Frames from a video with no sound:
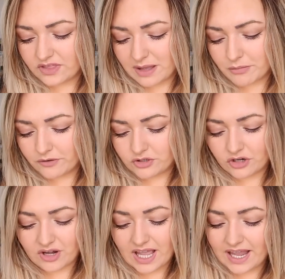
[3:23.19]
then buff to
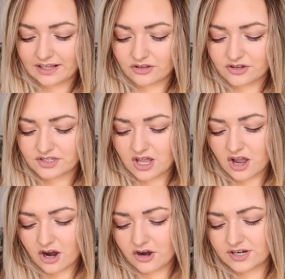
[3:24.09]
create high gloss,
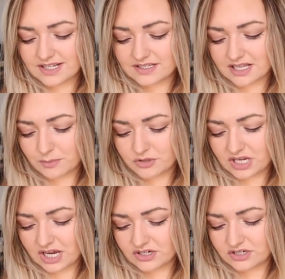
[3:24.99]
hard and slick
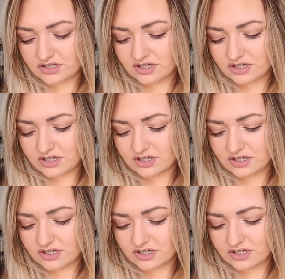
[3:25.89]
protection.